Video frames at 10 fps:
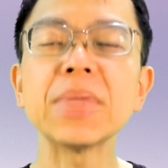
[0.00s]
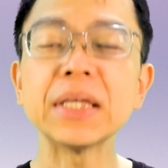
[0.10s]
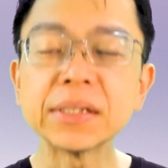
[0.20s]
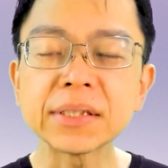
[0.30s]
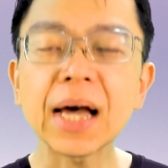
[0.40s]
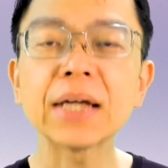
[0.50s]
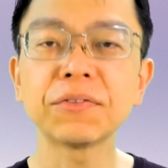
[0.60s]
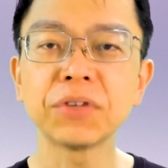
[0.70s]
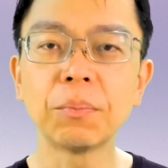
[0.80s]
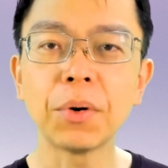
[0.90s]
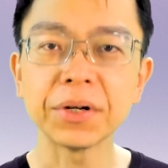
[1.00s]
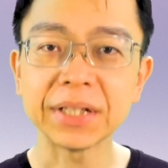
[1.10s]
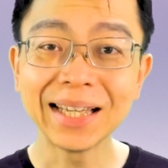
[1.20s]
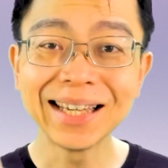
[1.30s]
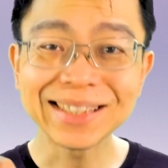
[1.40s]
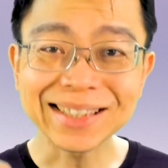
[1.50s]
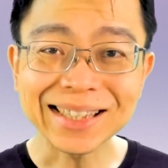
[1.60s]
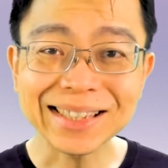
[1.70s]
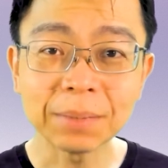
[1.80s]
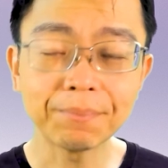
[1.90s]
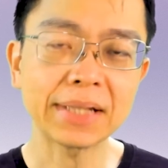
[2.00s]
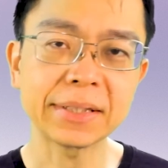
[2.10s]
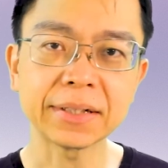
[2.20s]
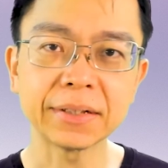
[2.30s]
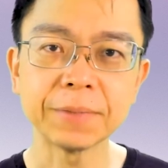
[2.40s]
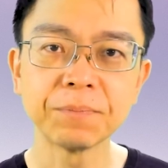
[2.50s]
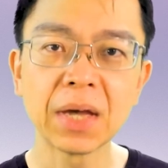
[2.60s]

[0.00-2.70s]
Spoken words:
inside of your body systematically.